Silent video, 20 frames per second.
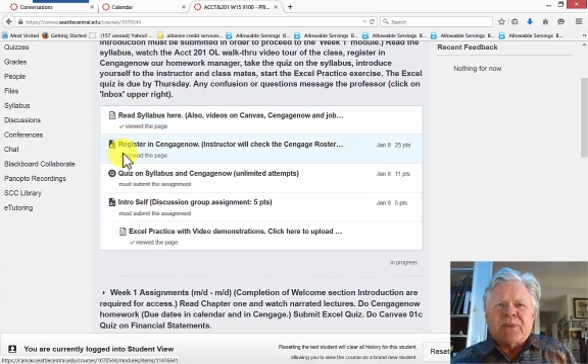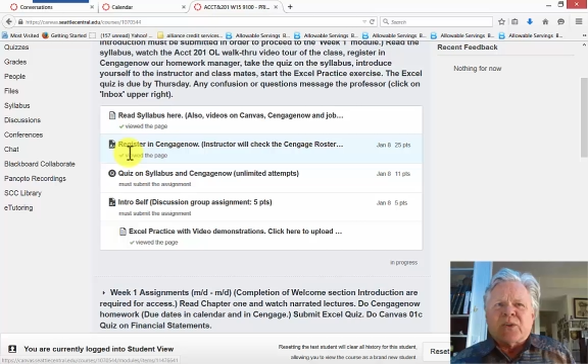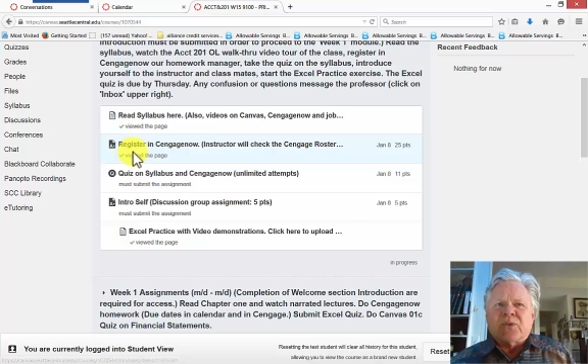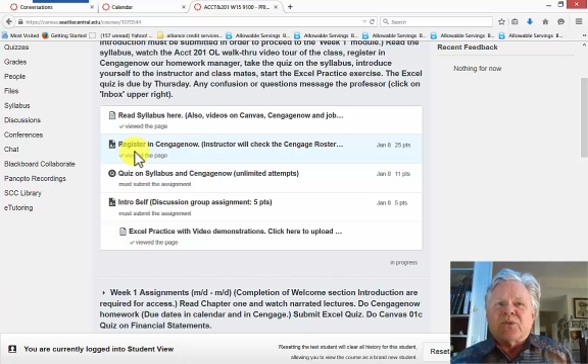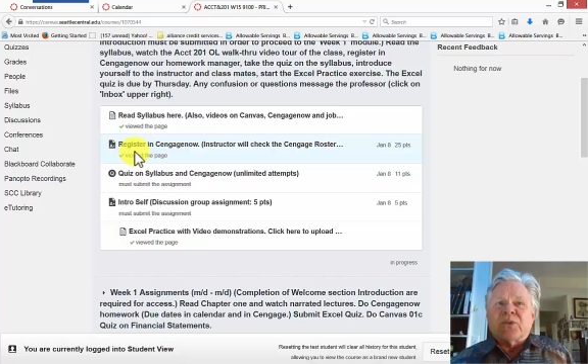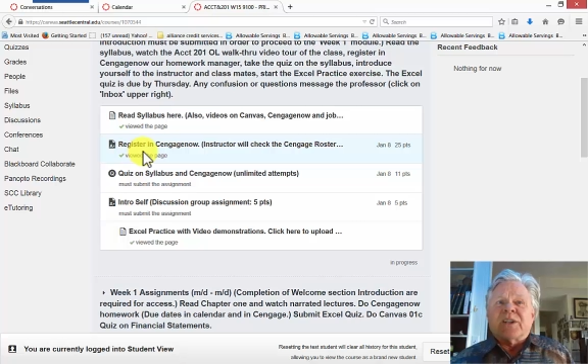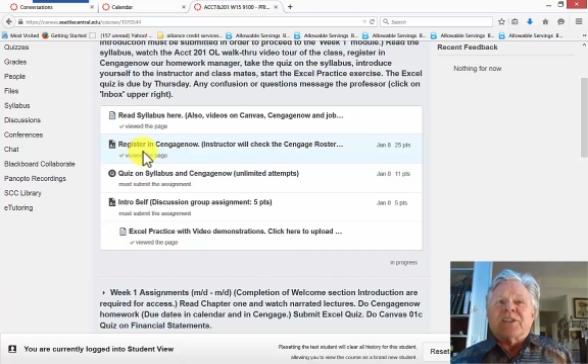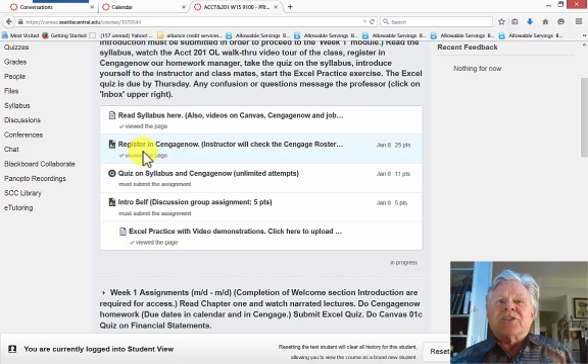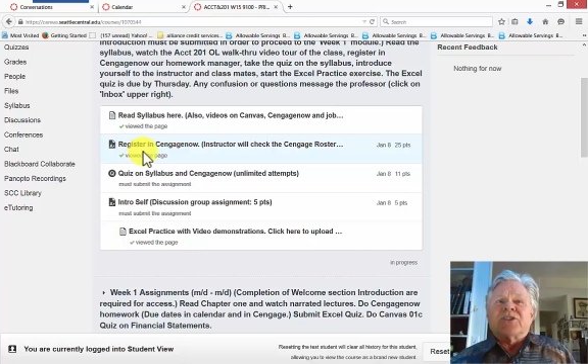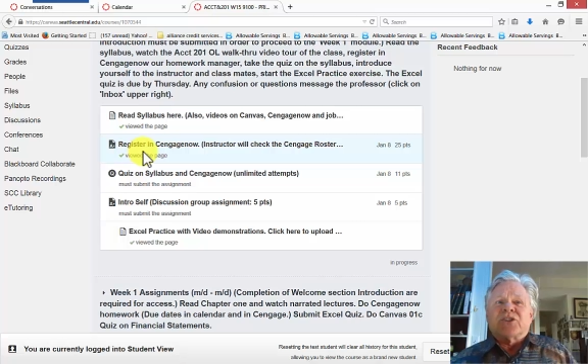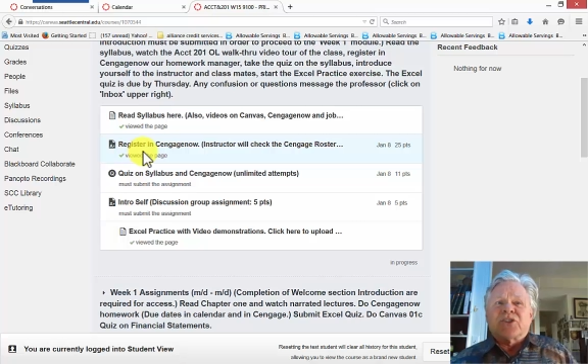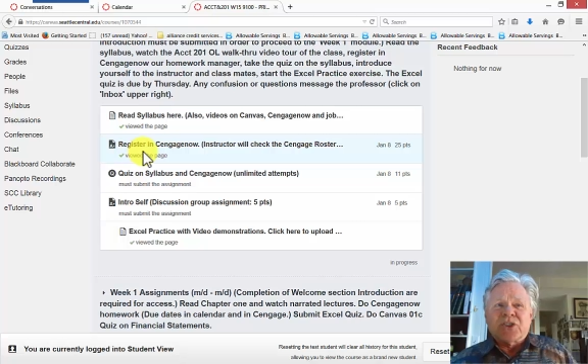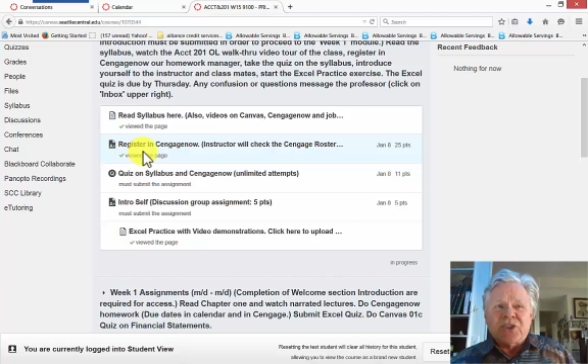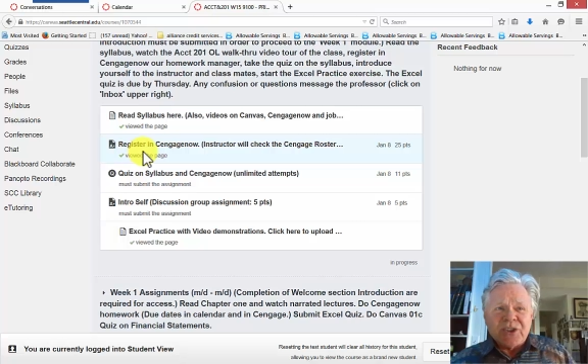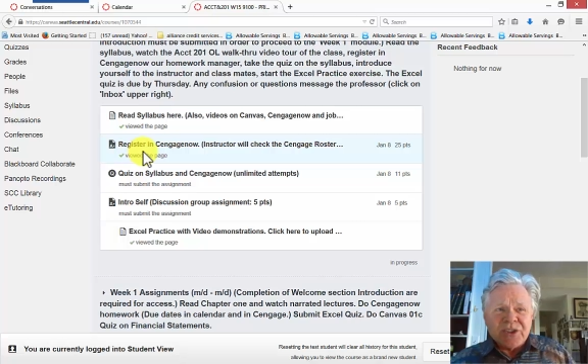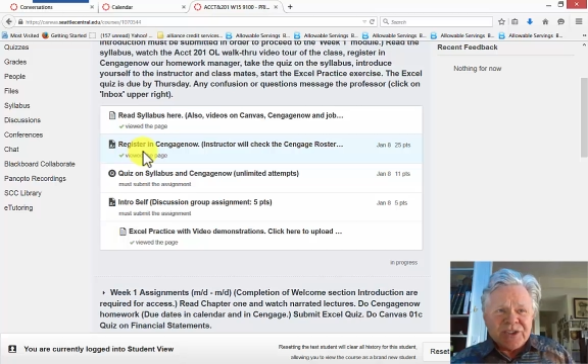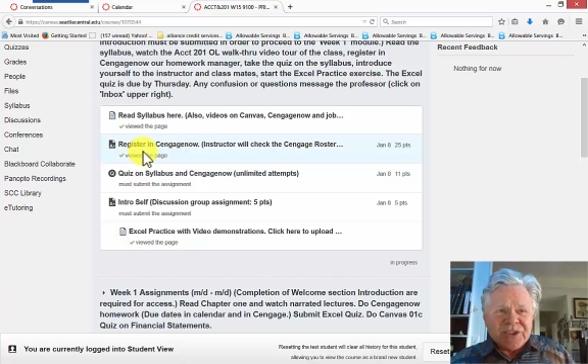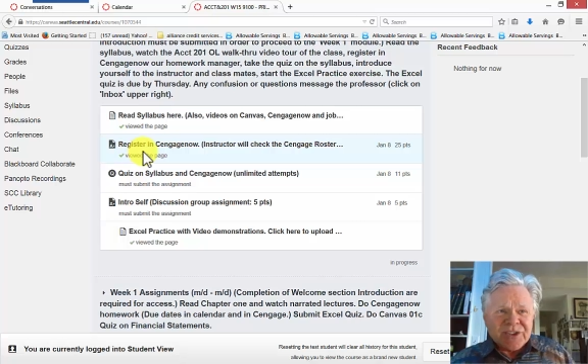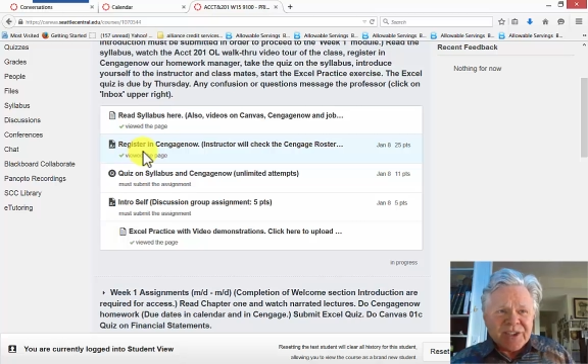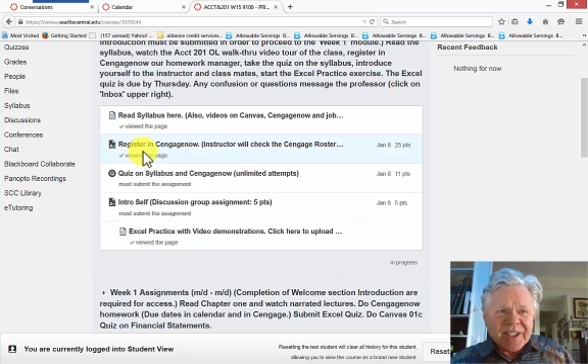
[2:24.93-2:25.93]
Register
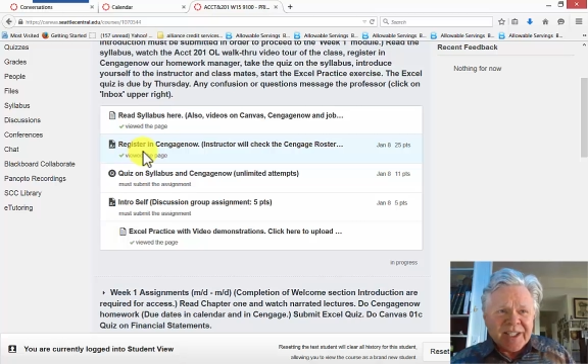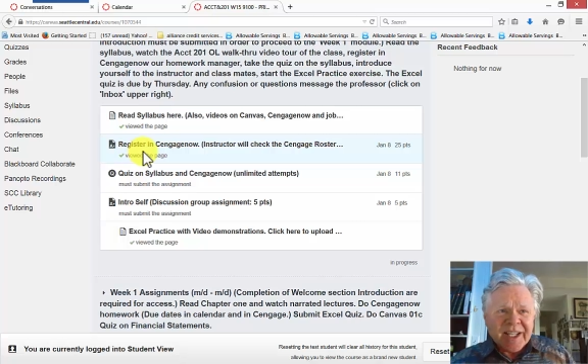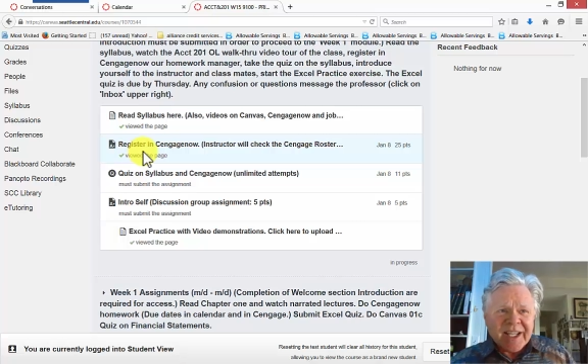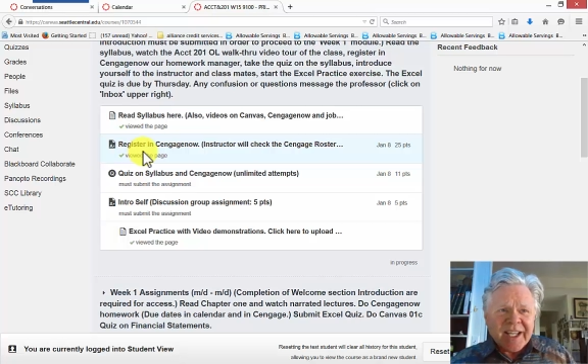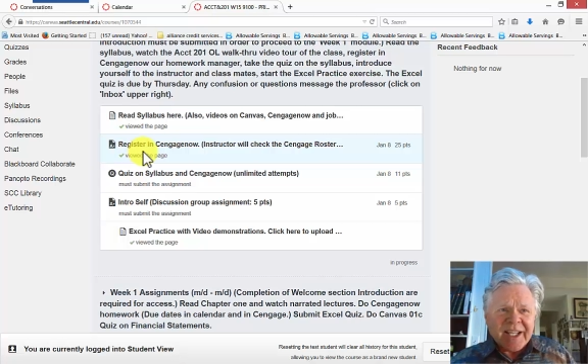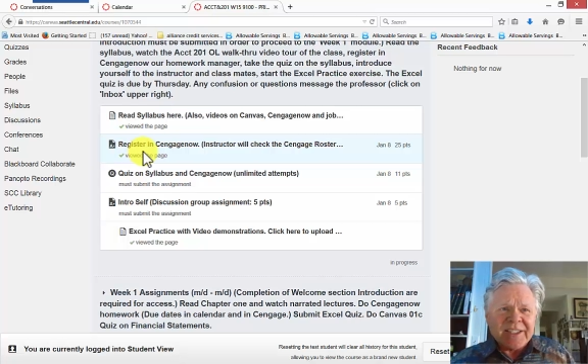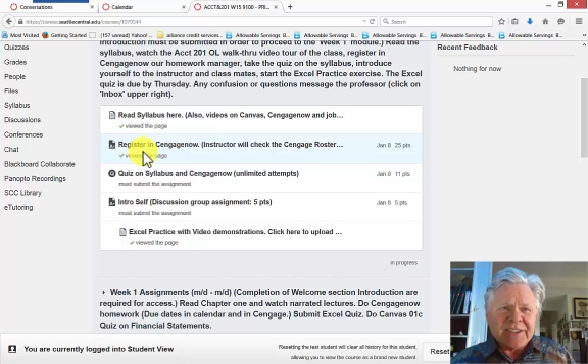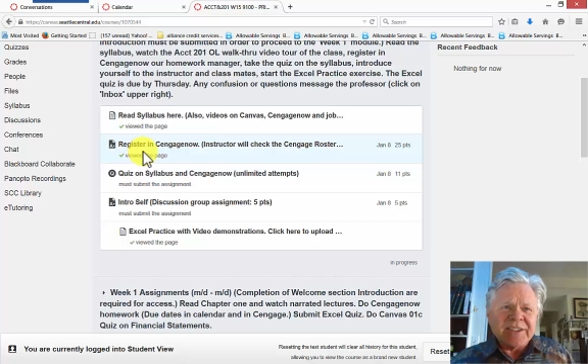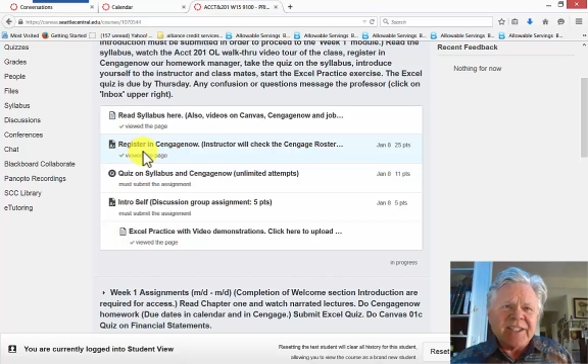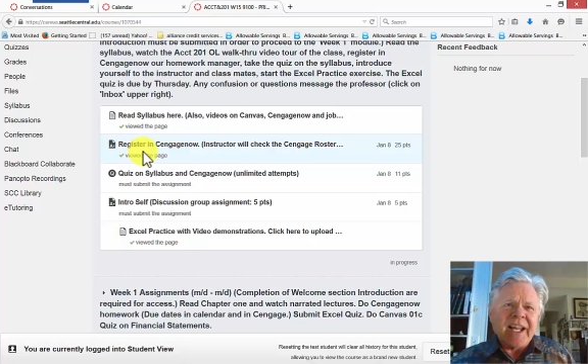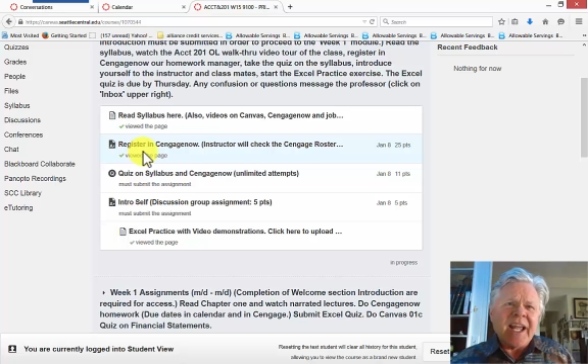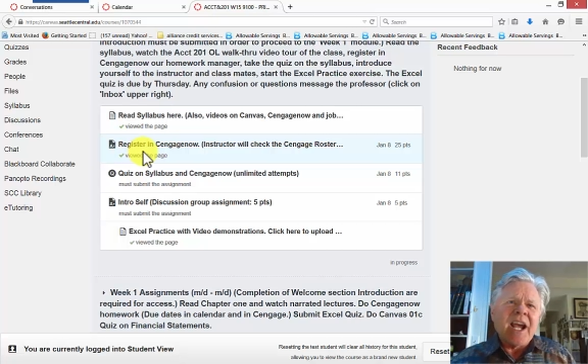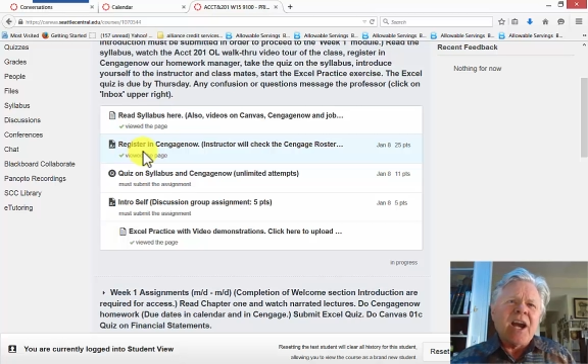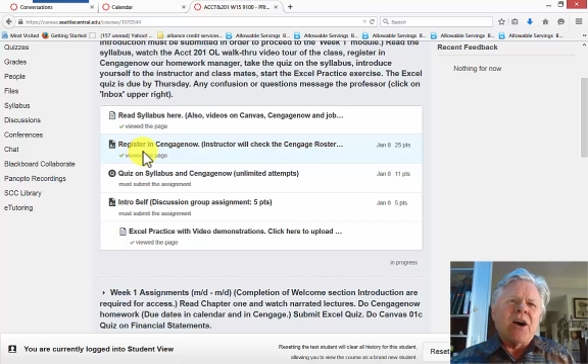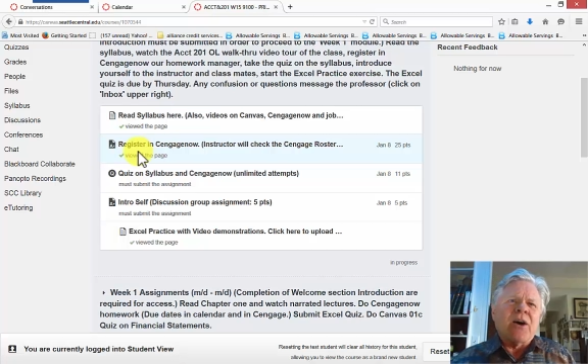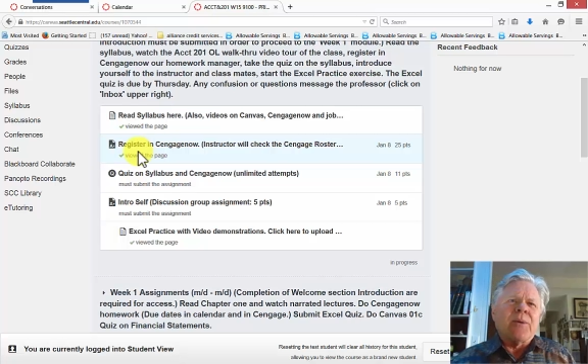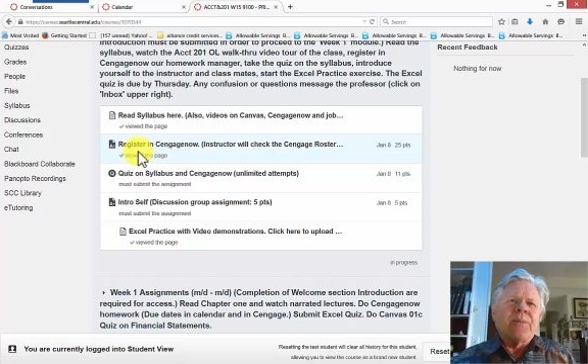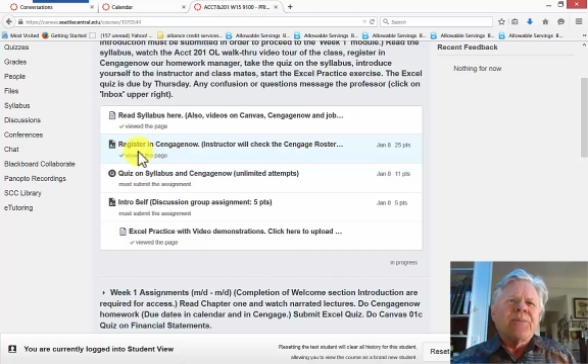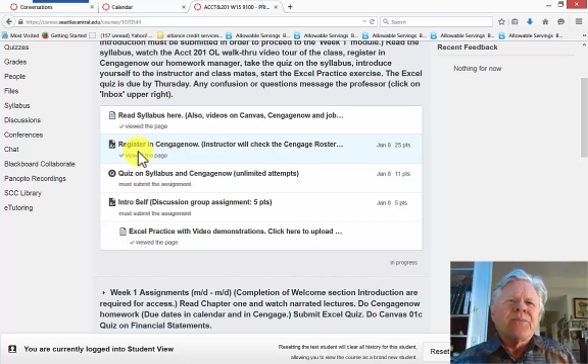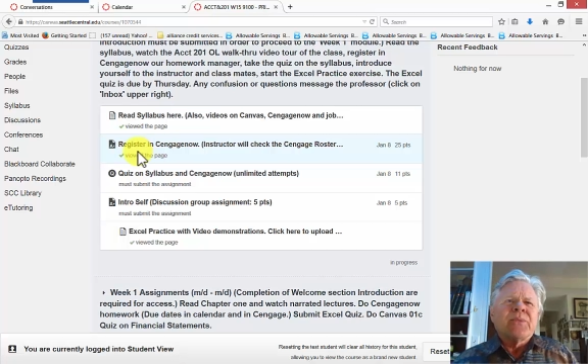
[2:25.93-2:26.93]
in Cengage
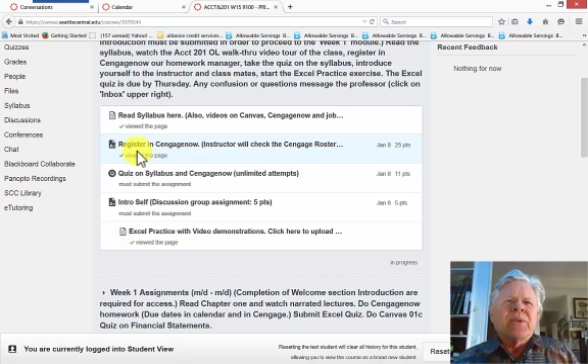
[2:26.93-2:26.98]
Now.